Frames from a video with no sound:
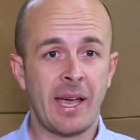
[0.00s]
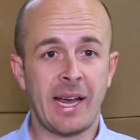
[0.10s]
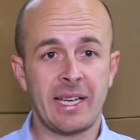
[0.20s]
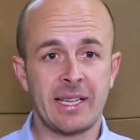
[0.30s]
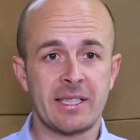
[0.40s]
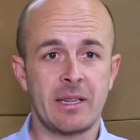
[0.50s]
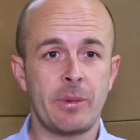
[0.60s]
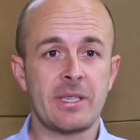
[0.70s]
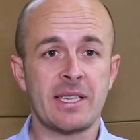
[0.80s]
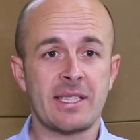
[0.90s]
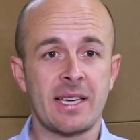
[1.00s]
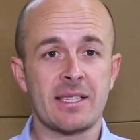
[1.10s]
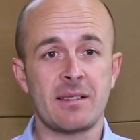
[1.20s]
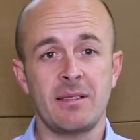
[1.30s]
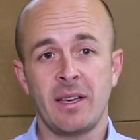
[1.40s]
heading into the busy
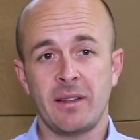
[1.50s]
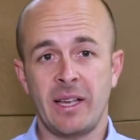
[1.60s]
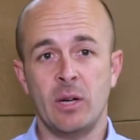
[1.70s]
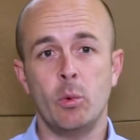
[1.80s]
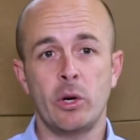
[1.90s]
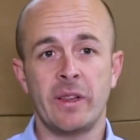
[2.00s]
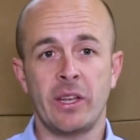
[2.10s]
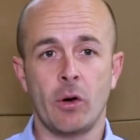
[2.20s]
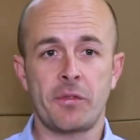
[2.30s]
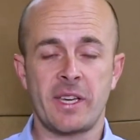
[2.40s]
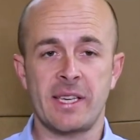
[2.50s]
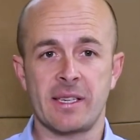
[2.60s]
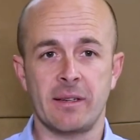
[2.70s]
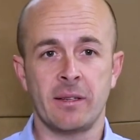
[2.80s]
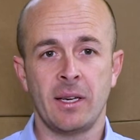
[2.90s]
season than it would in the off
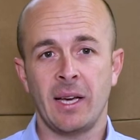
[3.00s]
season.